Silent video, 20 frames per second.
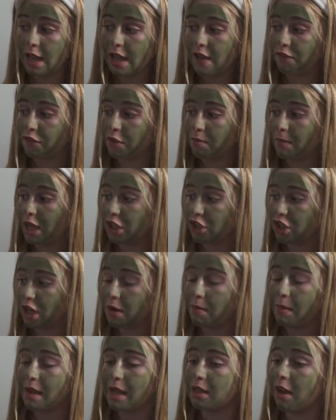
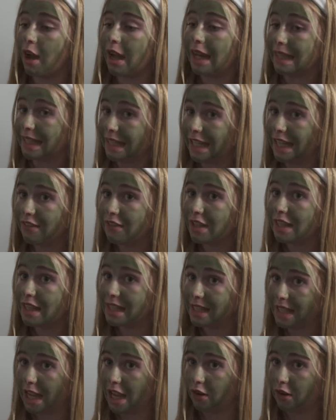Information may not leave this